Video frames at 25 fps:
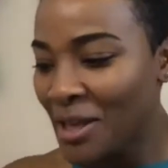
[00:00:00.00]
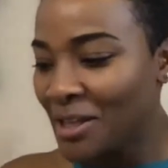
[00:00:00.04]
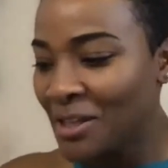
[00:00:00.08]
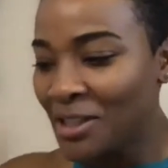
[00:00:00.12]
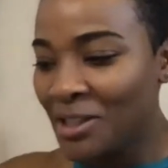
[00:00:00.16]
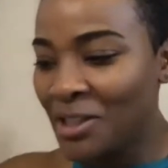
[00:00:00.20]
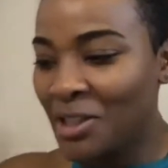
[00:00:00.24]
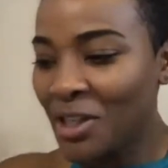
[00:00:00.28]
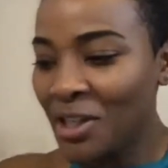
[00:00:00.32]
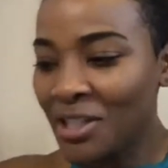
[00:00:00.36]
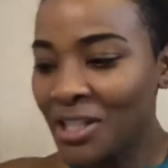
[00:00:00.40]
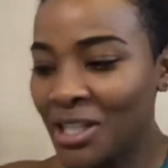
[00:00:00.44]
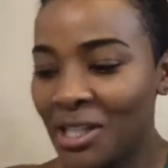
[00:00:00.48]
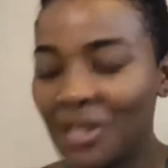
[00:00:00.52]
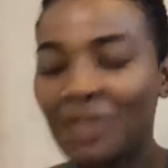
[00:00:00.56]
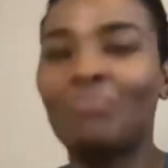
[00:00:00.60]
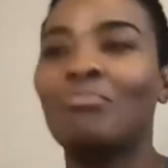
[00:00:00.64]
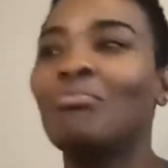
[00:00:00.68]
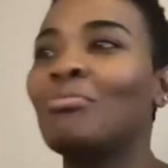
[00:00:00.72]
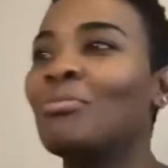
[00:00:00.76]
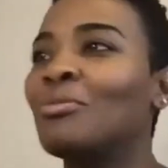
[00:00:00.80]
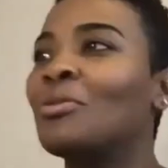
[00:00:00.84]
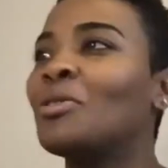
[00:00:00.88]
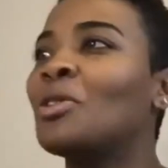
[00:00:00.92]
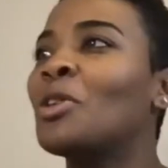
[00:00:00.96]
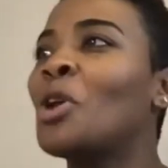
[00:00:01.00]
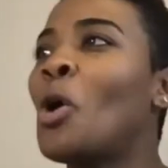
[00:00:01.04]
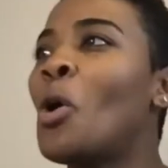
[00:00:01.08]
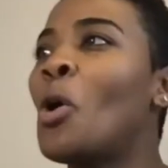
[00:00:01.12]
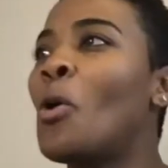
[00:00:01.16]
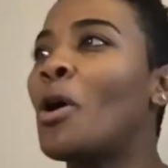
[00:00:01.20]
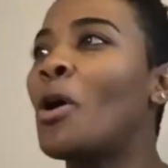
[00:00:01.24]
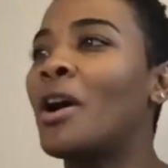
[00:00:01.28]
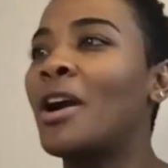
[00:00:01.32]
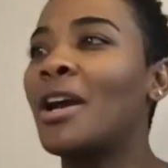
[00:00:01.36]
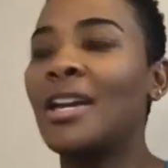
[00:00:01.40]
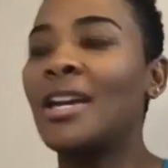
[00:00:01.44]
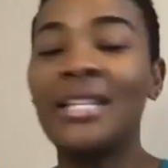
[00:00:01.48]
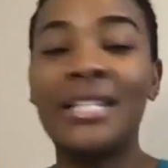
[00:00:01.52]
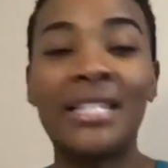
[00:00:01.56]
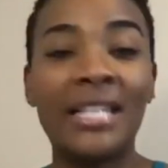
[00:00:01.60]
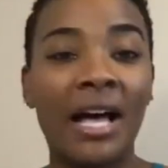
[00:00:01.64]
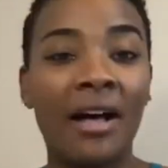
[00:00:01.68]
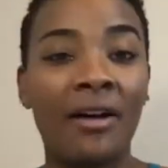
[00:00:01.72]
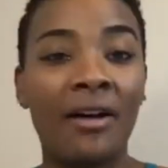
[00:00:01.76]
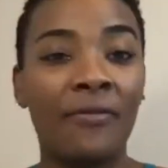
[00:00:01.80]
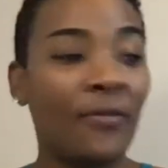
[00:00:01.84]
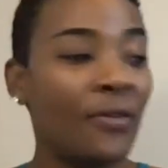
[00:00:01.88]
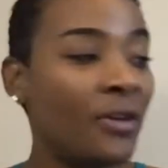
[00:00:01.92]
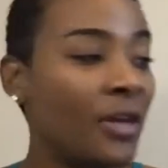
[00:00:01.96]
Just don't worry
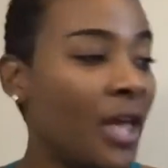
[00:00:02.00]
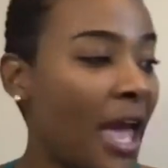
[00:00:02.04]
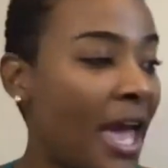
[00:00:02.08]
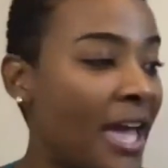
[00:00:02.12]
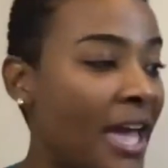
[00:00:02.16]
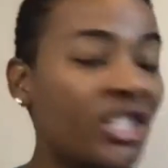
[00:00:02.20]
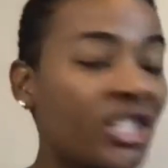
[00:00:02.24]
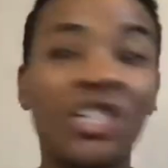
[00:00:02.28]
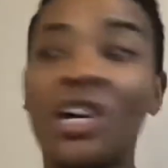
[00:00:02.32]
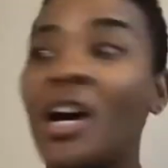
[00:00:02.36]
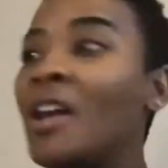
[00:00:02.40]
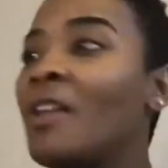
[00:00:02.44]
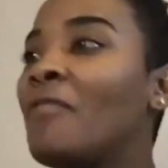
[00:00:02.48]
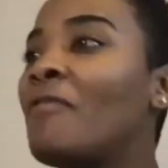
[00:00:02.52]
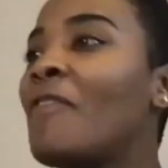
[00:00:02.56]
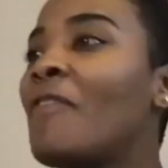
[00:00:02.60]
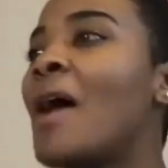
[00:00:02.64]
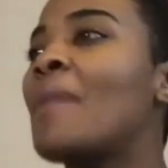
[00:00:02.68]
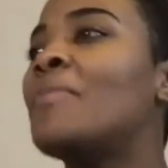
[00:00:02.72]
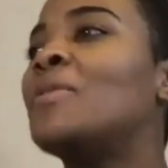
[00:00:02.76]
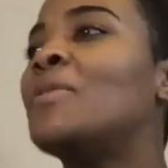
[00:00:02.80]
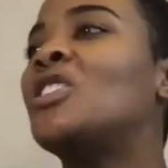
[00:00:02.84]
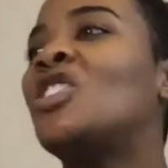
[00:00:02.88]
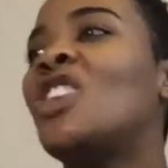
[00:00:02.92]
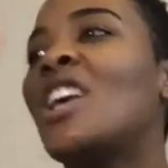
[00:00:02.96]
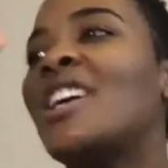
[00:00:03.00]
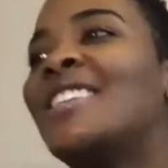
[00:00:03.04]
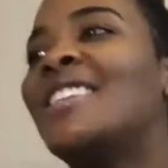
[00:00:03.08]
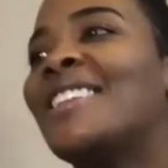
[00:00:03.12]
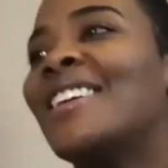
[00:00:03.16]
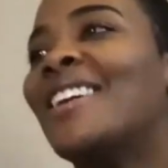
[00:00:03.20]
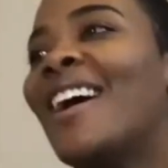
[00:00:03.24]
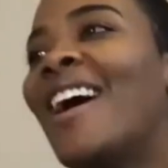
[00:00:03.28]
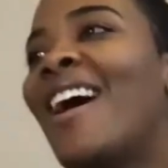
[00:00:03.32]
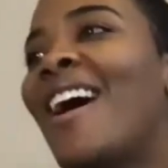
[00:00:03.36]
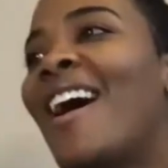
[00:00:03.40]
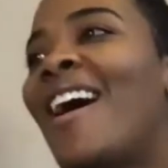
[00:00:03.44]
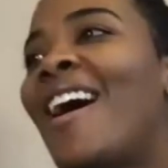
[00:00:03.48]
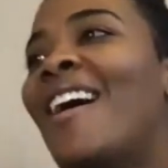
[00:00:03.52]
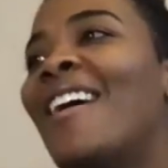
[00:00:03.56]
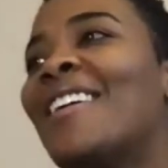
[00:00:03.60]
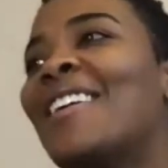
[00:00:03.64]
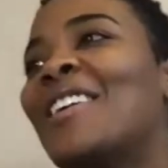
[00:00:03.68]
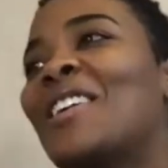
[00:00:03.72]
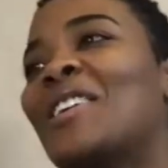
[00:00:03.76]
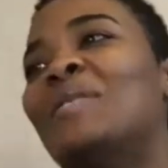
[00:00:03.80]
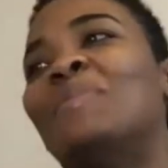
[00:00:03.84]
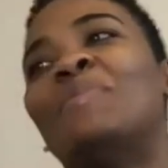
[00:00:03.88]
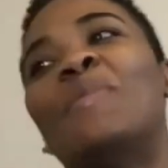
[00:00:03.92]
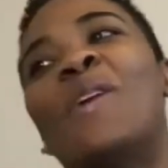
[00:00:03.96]
yourself. Enjoy the vibes. Jessica,
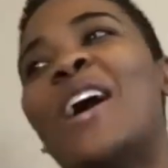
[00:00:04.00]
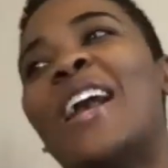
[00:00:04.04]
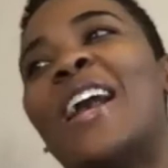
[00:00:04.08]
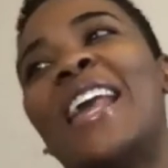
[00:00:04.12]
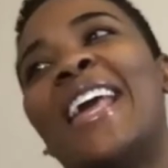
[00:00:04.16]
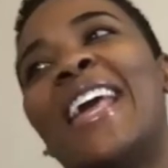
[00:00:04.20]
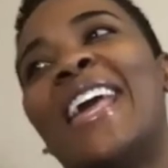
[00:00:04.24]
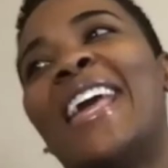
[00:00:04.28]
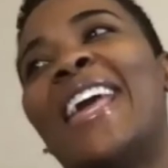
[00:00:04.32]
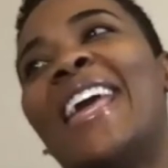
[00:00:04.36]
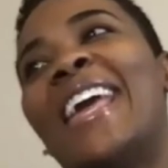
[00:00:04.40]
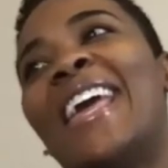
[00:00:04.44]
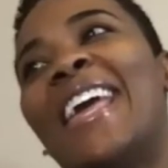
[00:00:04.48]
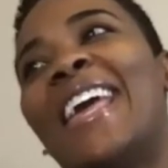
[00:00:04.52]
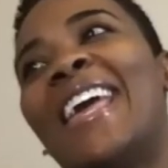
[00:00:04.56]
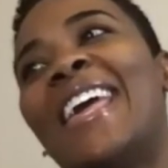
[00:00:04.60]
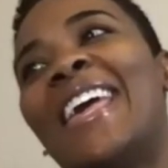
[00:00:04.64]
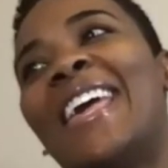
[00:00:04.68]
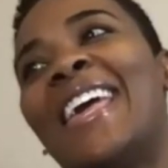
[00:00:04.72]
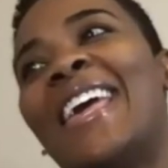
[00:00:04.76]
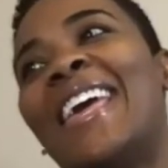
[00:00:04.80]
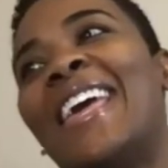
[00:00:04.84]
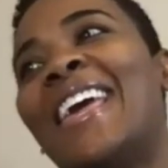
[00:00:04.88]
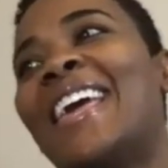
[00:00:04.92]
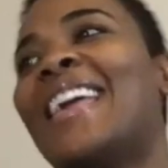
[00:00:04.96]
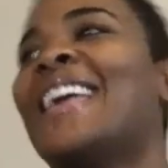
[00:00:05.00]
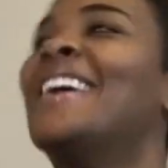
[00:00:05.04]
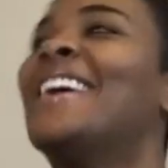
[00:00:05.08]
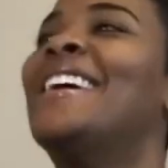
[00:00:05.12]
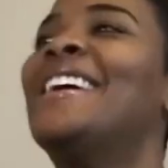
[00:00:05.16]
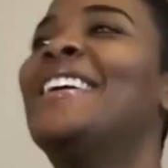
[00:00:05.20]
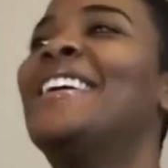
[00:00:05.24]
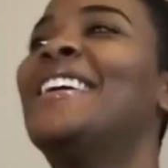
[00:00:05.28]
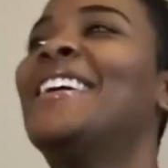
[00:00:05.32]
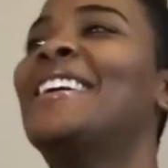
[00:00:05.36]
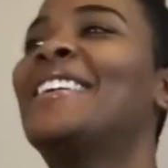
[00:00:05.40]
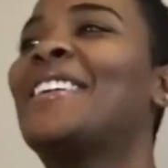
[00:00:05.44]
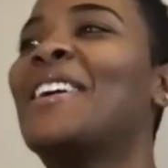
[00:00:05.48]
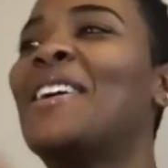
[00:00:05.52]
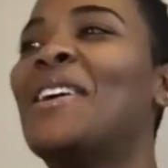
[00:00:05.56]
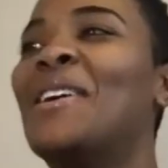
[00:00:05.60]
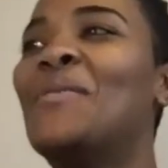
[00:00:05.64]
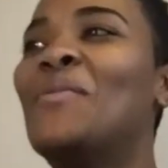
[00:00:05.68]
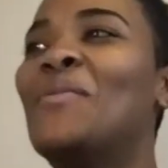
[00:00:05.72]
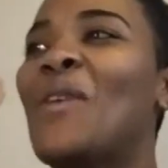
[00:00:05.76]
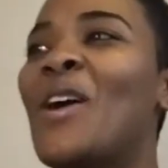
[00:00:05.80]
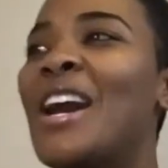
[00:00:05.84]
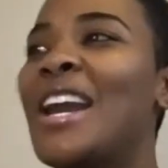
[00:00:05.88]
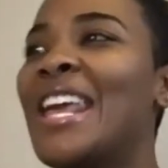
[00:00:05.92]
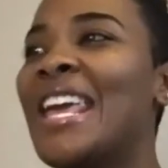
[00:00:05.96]
good morning. Good
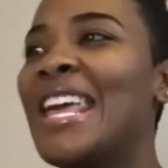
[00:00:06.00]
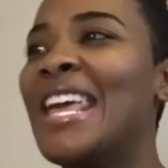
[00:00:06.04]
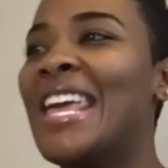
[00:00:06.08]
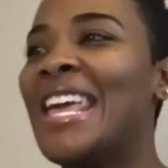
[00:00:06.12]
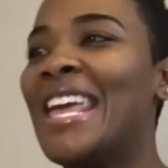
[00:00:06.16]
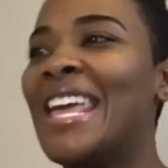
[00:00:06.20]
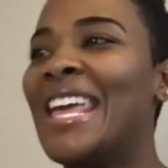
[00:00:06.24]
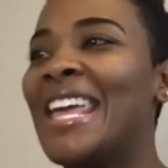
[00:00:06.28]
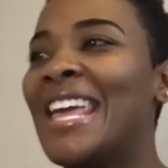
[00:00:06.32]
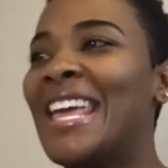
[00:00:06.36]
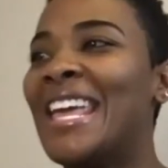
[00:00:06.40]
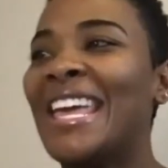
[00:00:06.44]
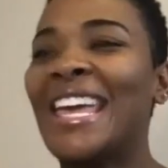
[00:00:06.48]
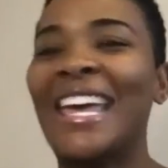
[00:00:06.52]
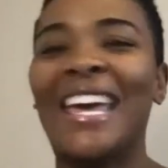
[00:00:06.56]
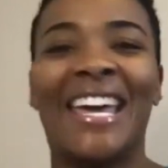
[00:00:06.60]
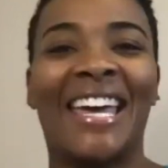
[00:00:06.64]
morning.